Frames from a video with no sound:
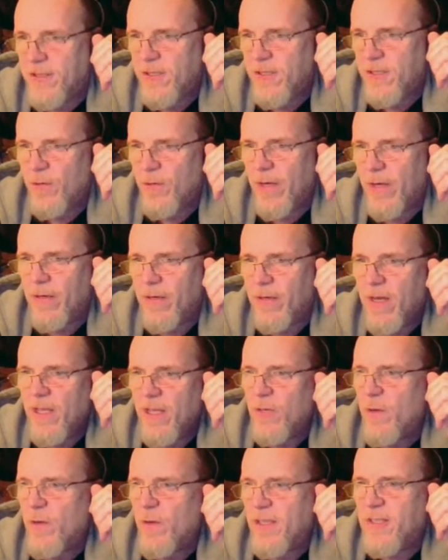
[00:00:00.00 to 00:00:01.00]
You hear
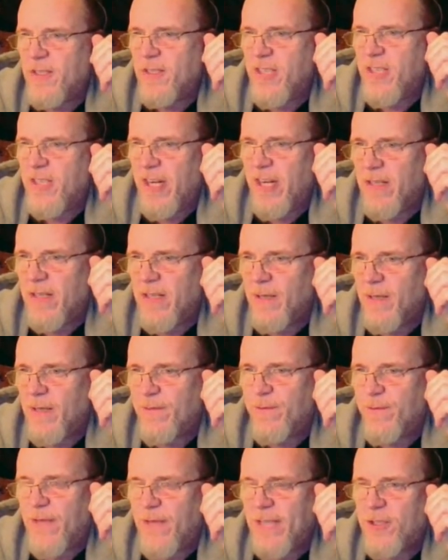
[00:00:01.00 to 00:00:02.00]
the tearing of
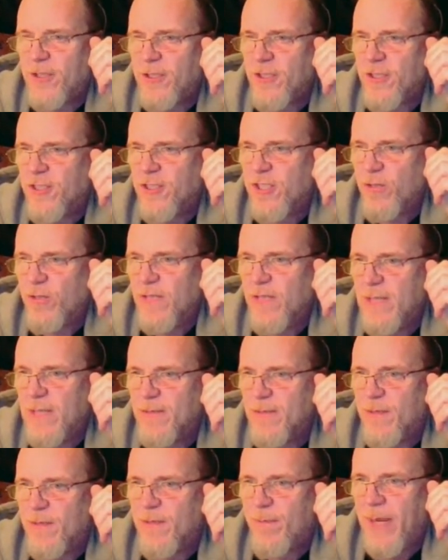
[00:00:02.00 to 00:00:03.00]
flesh and
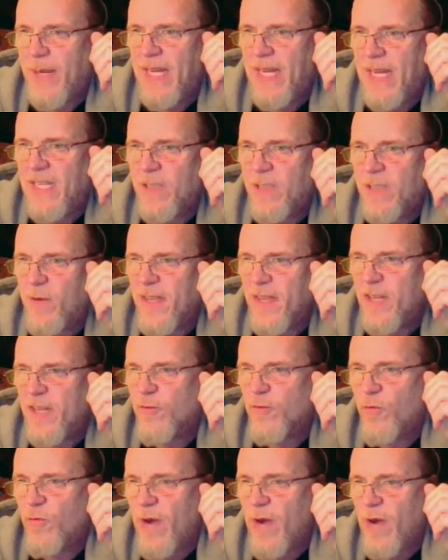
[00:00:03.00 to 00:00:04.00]
screams of pain. You hear the
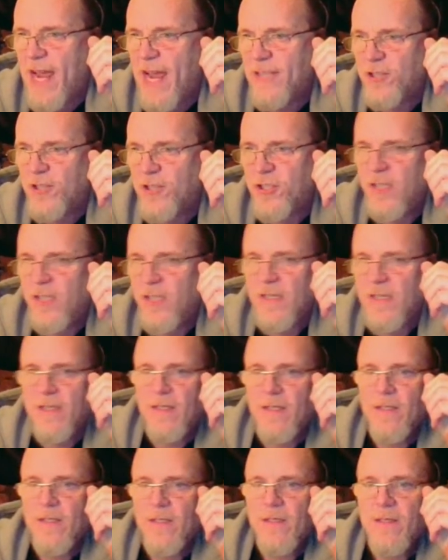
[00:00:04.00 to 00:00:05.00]
crash
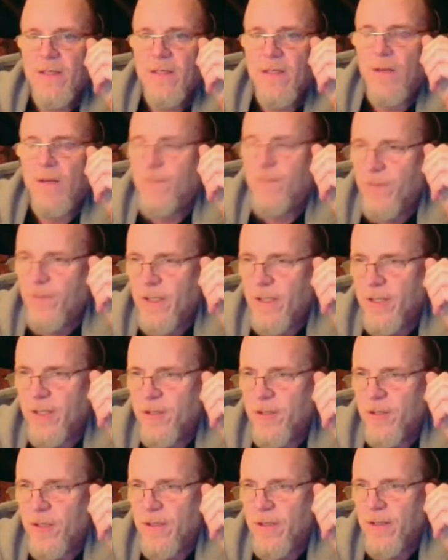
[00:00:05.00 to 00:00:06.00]
of
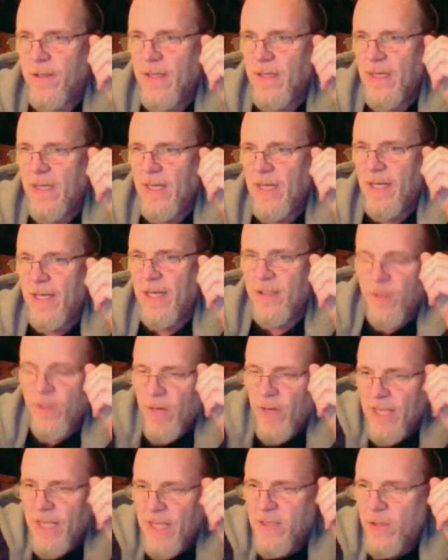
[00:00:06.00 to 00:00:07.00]
furniture. And as you
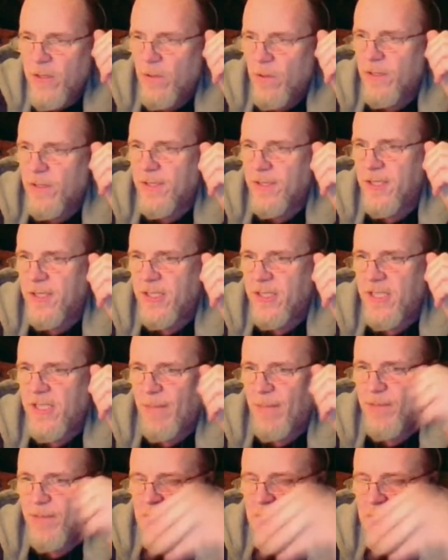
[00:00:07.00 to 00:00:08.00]
head towards the
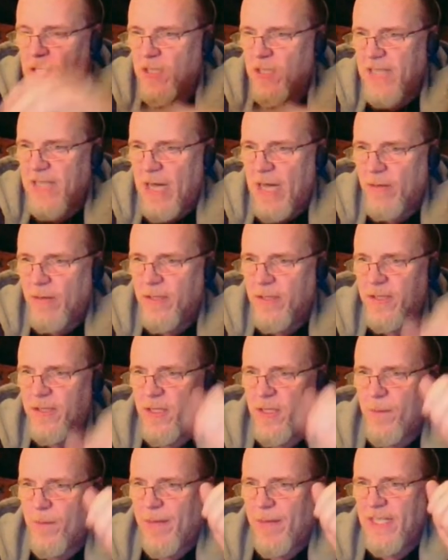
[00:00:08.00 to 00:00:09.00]
steps and look down into
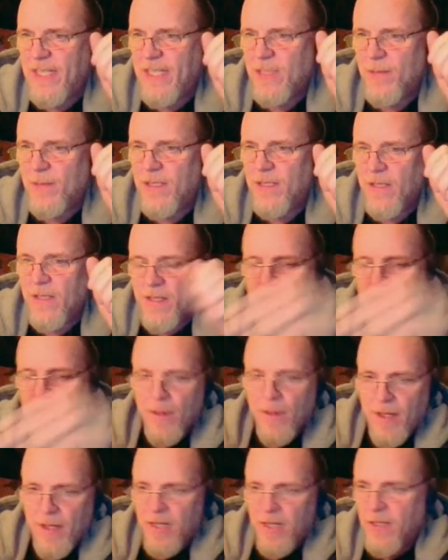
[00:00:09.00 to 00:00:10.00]
the basement,
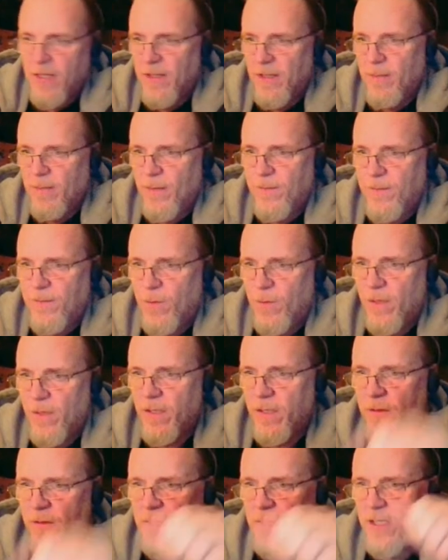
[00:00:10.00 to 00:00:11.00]
there before
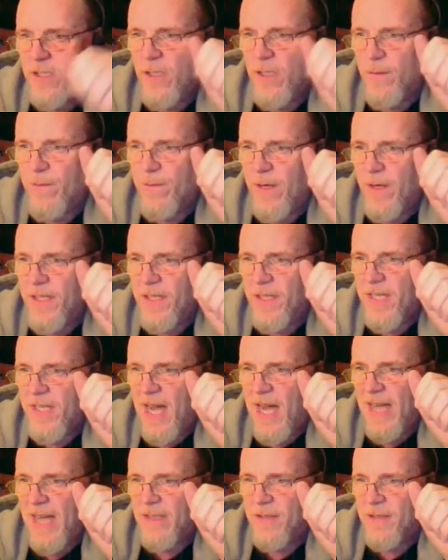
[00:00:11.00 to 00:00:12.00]
you see your friend
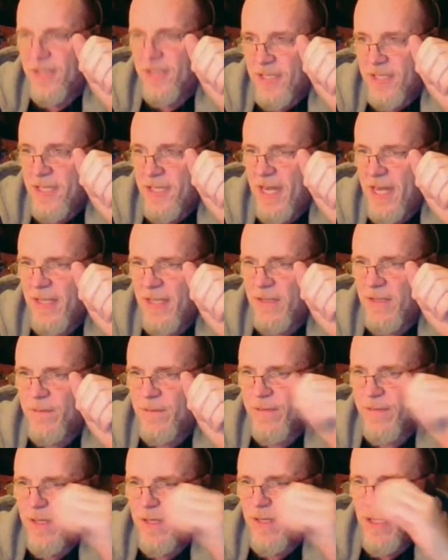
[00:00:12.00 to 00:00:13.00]
Kyle, the
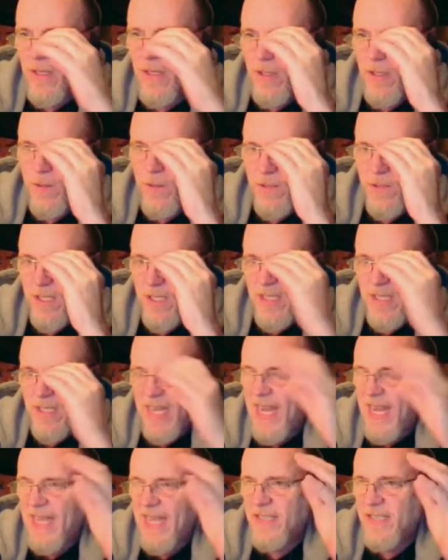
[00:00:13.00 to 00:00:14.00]
detective, who's in
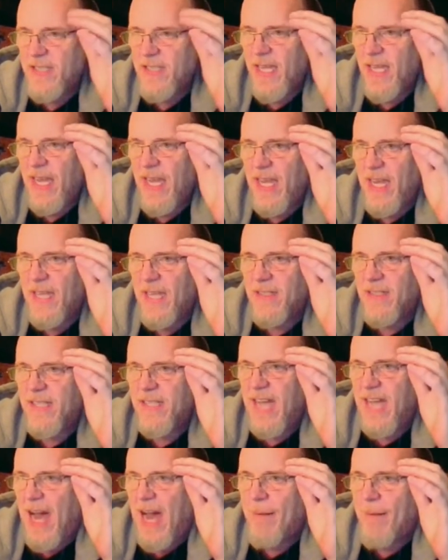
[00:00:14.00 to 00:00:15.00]
hand-to-hand
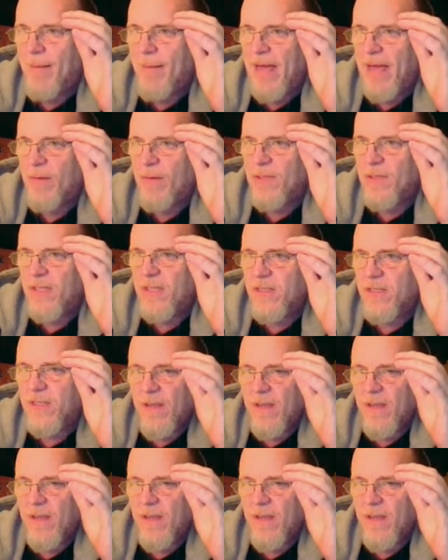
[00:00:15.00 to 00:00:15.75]
combat with this